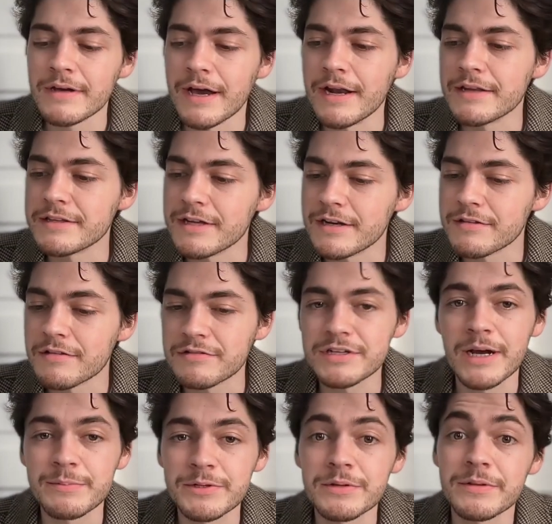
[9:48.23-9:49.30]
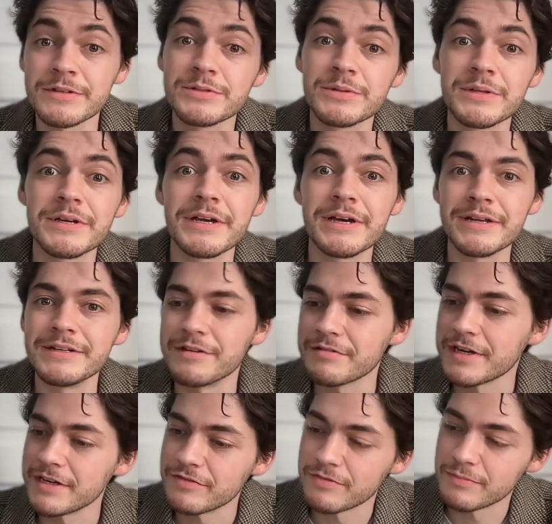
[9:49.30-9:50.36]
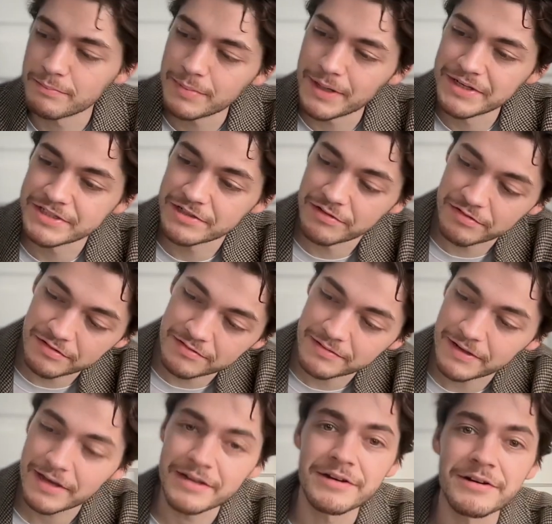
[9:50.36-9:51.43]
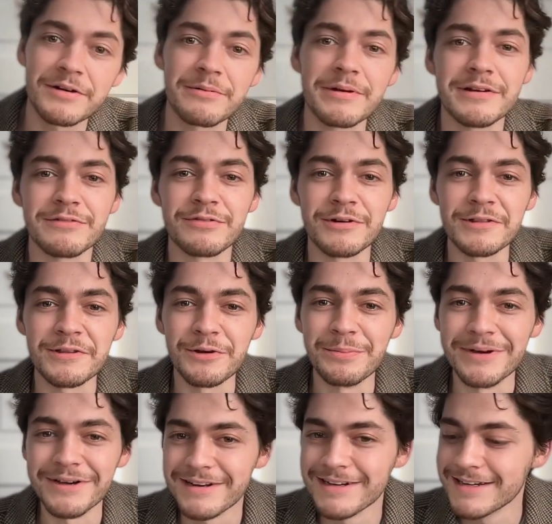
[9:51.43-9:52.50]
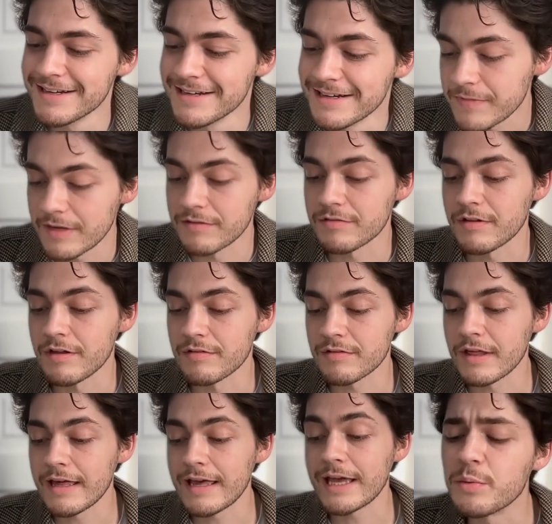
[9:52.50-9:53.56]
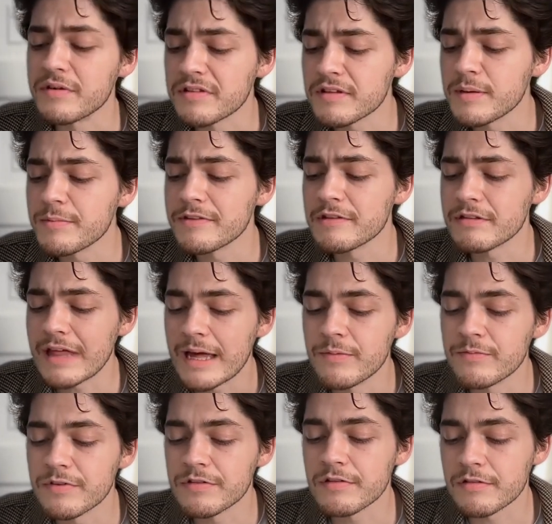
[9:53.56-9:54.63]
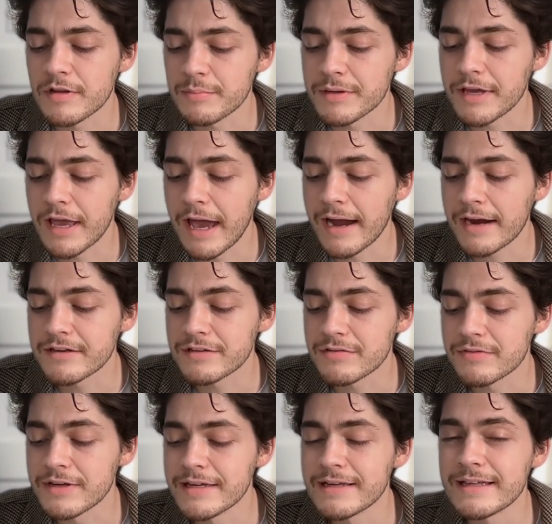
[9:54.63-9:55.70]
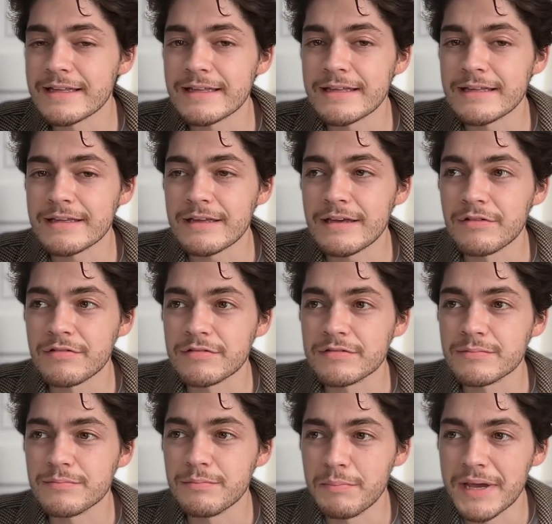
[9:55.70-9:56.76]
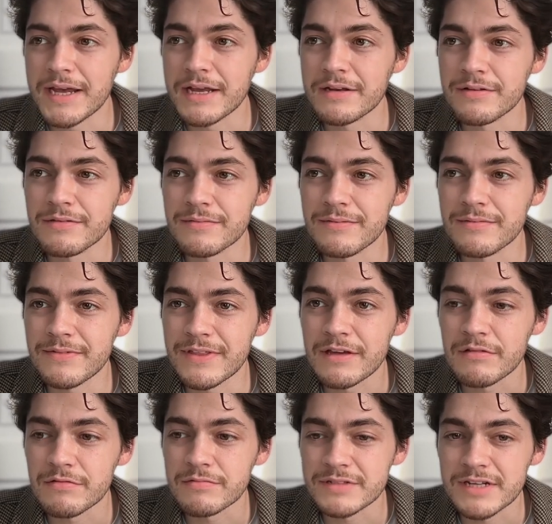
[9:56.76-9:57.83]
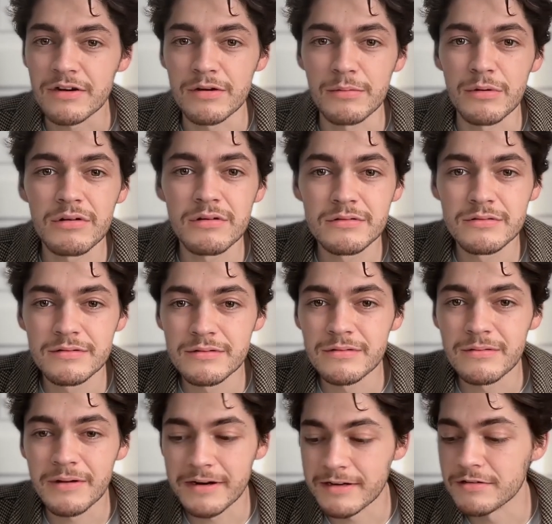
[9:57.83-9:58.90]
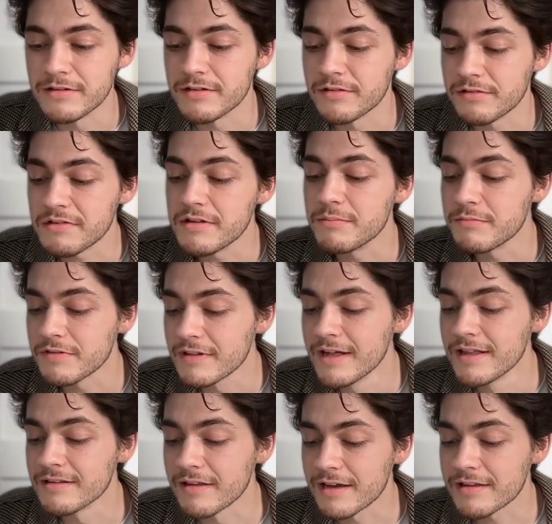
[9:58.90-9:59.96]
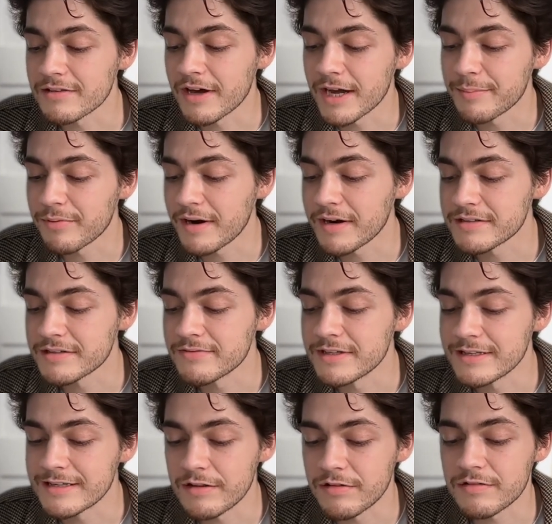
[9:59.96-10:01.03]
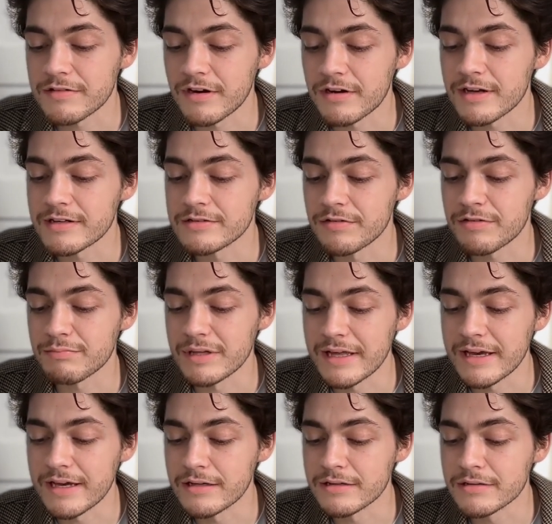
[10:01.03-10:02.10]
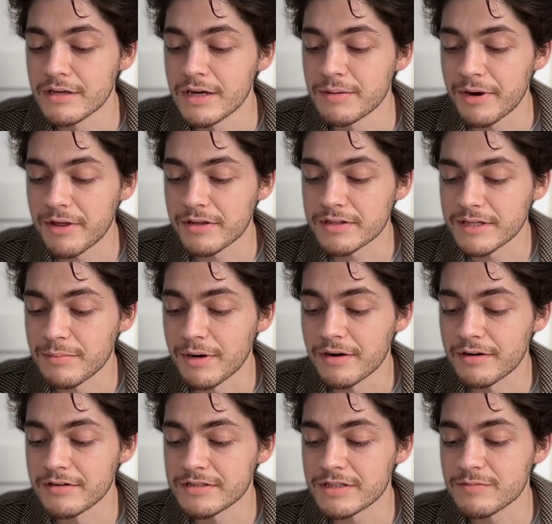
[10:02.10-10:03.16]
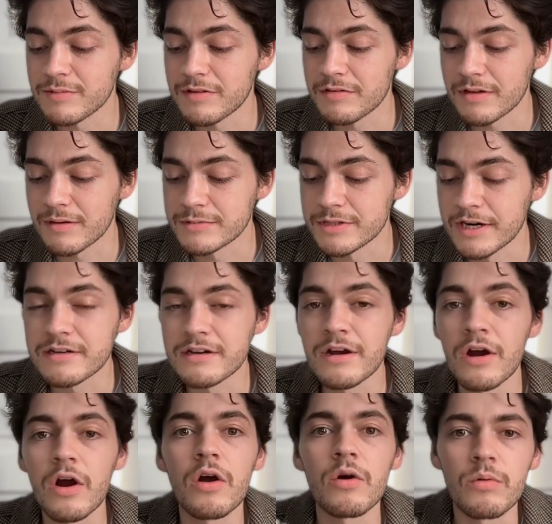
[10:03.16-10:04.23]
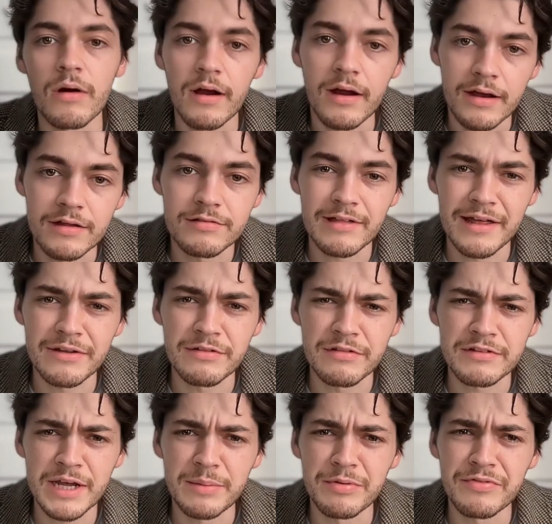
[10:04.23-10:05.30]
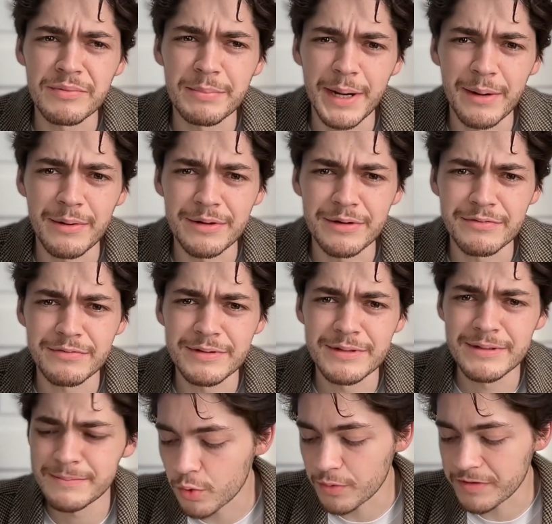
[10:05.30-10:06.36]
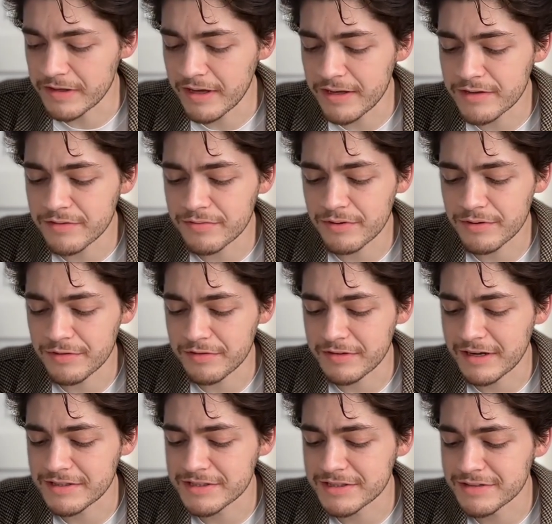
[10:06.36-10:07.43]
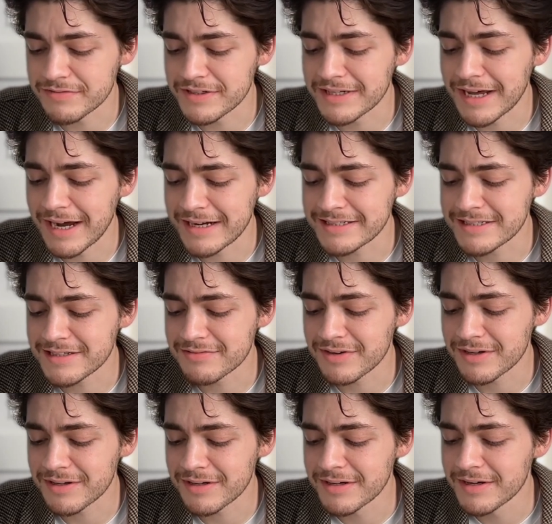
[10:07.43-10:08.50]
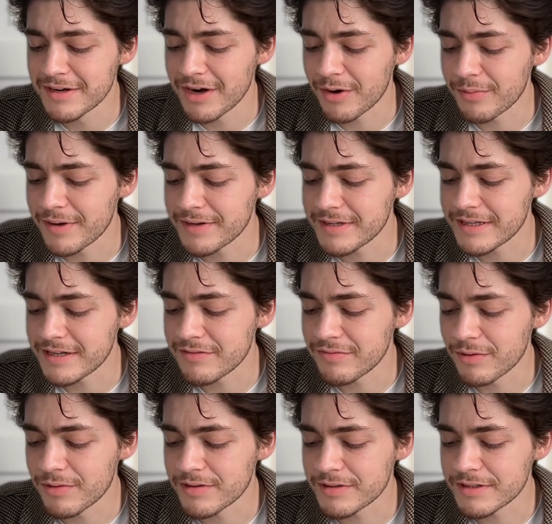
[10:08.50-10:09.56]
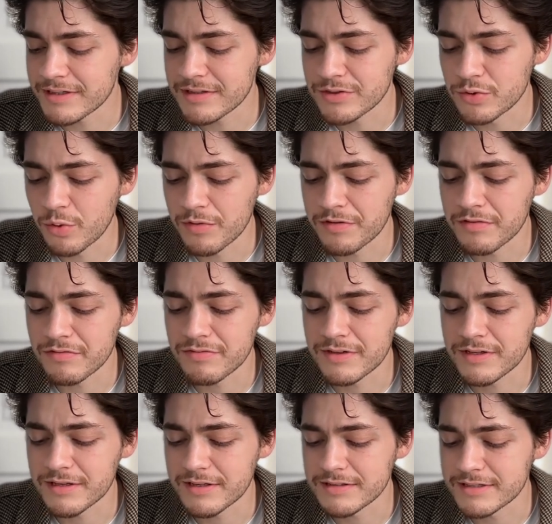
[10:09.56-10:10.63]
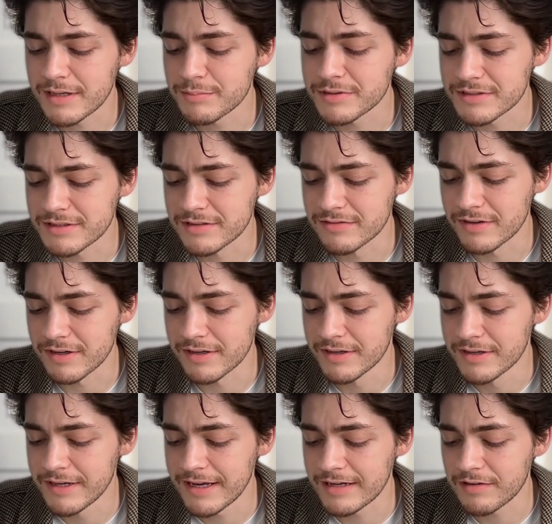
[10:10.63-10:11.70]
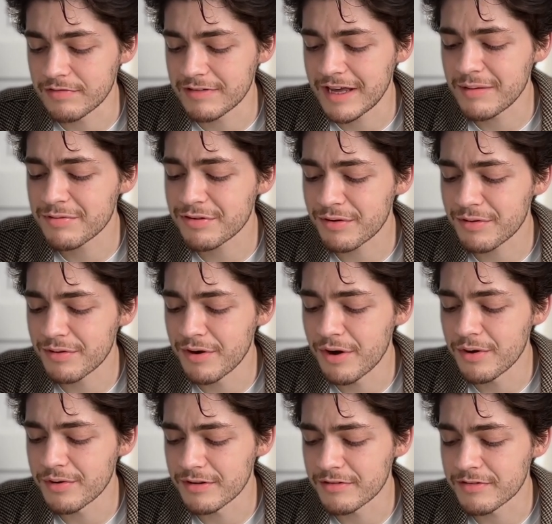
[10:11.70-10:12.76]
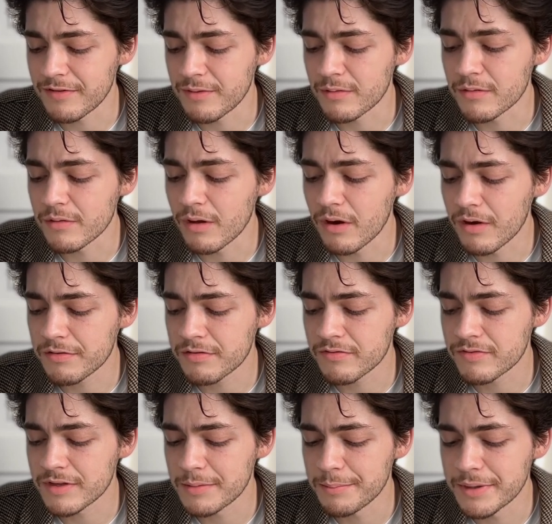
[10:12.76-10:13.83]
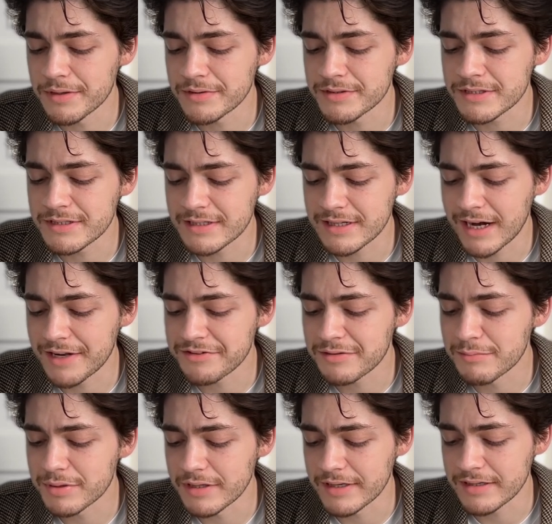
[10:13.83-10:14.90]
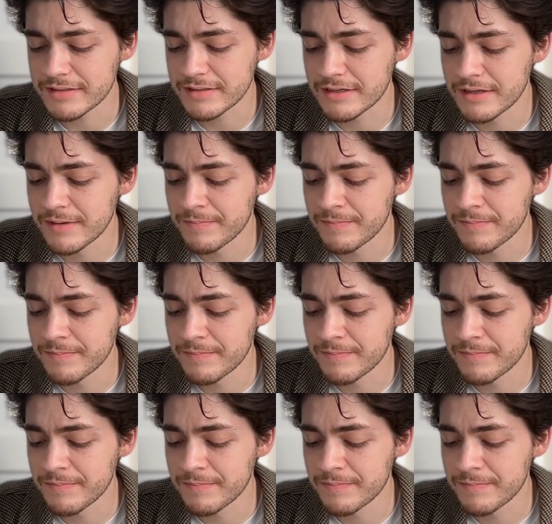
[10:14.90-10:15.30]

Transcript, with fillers: And at the end of this chapter, that's really it. He just kind of punches Hannah Arendt for a little bit and says, it would seem that this emphasis on being active has made things terrible right? It, it seems like the hyperactivity and hysteria displayed by the modern achievement subject arise out of this type of imperative. Toward the end of her discussion of vita activa, Arendt inadvertently endorses vita contemplativa. It escapes her notice that the loss of the ability to contemplate